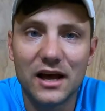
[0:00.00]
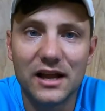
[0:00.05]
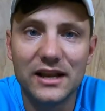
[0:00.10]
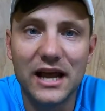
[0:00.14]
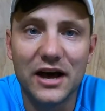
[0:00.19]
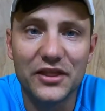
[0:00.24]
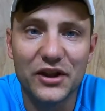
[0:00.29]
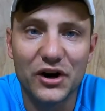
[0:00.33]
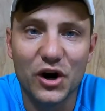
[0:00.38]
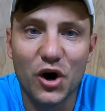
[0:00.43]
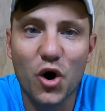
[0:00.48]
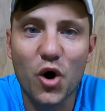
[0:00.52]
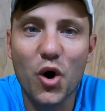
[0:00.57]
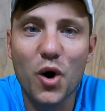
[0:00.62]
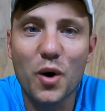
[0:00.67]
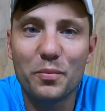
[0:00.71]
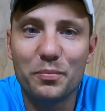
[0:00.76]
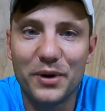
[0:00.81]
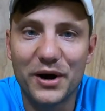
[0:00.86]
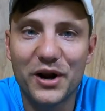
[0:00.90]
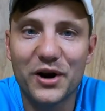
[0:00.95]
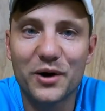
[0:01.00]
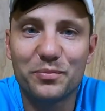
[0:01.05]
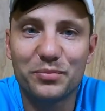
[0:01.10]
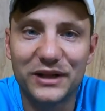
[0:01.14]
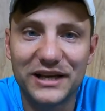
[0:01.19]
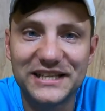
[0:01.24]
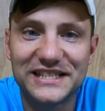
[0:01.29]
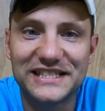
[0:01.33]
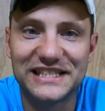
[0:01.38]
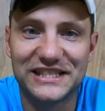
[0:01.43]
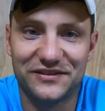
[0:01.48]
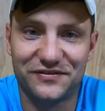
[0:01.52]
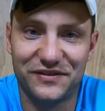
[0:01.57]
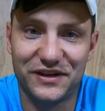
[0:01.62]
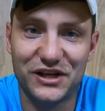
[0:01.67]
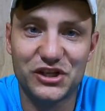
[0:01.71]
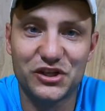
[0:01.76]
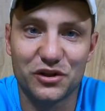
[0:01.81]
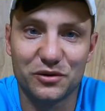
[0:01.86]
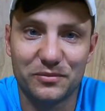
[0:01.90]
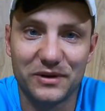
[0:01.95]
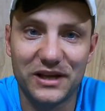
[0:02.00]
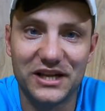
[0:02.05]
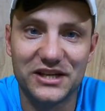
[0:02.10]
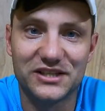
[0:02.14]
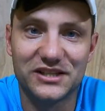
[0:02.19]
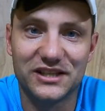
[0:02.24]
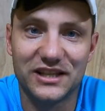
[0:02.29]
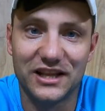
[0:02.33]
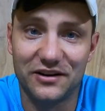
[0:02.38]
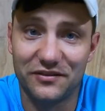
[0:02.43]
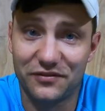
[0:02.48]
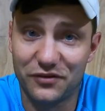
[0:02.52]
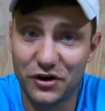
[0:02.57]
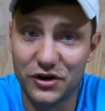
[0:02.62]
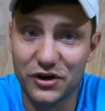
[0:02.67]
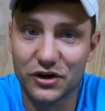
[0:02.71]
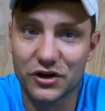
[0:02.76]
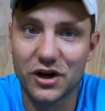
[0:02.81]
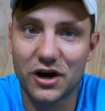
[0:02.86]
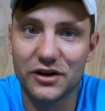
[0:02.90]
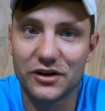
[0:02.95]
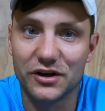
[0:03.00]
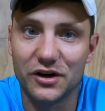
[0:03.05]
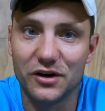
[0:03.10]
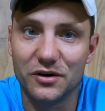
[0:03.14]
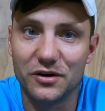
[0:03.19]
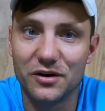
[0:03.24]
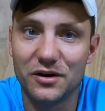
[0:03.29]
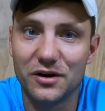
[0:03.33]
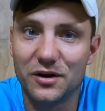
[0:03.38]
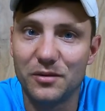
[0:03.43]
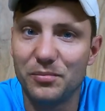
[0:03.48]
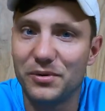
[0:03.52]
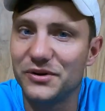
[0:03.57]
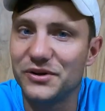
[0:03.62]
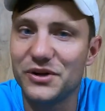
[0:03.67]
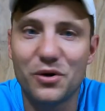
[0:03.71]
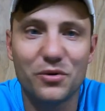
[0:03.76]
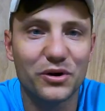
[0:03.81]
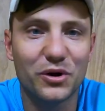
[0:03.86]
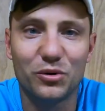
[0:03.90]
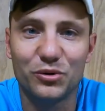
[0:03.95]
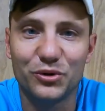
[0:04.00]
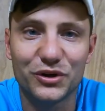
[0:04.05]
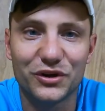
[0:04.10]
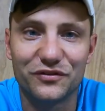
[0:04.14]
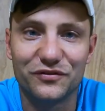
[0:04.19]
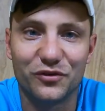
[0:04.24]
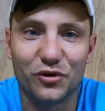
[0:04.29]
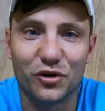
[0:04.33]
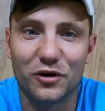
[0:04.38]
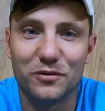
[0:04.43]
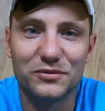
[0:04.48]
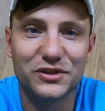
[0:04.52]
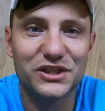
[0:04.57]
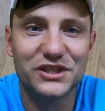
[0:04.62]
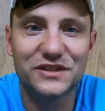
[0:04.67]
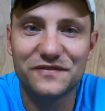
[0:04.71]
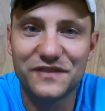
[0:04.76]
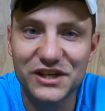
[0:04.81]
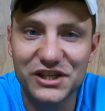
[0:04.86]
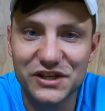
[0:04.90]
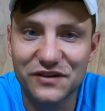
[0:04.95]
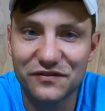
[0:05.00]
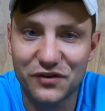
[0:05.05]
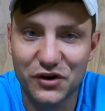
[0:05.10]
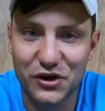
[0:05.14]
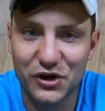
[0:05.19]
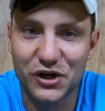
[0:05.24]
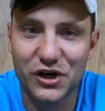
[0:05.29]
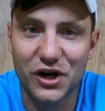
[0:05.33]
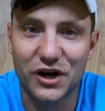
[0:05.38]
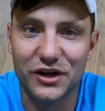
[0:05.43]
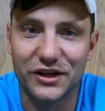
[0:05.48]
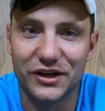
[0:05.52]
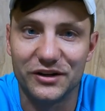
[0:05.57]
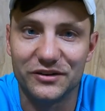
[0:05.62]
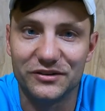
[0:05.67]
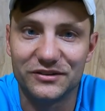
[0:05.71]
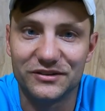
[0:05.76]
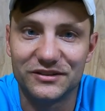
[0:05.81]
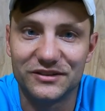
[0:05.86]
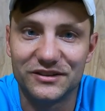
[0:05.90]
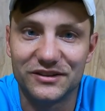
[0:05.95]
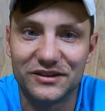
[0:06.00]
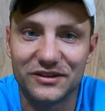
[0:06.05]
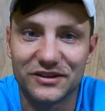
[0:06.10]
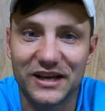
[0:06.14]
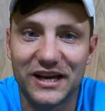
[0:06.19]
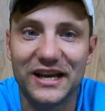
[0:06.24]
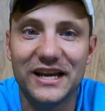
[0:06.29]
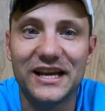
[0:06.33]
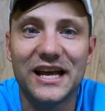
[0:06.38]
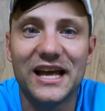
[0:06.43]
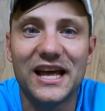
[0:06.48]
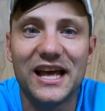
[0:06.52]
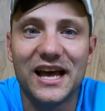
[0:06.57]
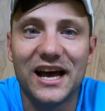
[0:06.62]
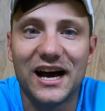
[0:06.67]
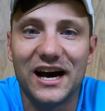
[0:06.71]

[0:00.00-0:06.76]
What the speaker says: Now there are better places to fish on the beach than in front of your condo, but don't go looking for them. Just fish in front of your condo, okay?